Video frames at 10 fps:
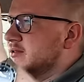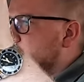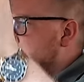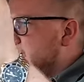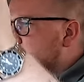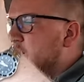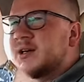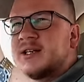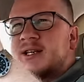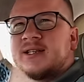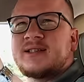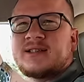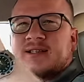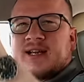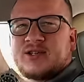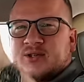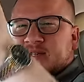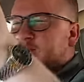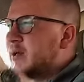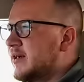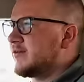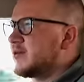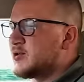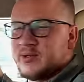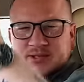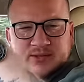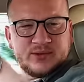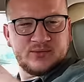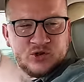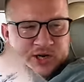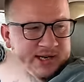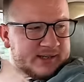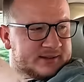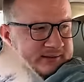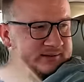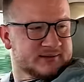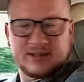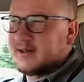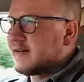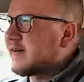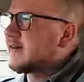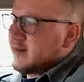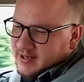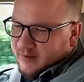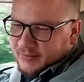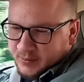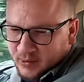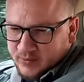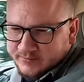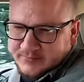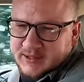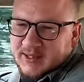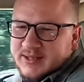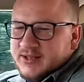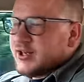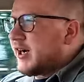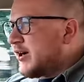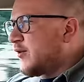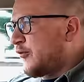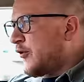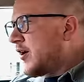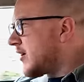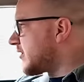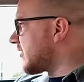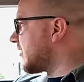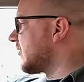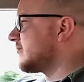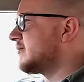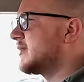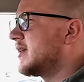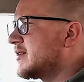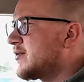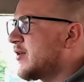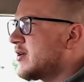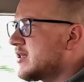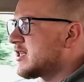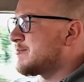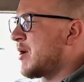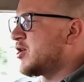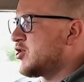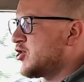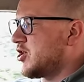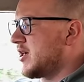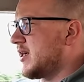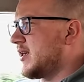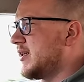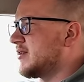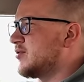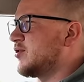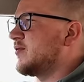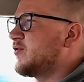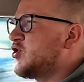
The build quality is as you'd expect for a 20-year-old Jag. It's comfortable, certainly not fast. It's a very spongy sort of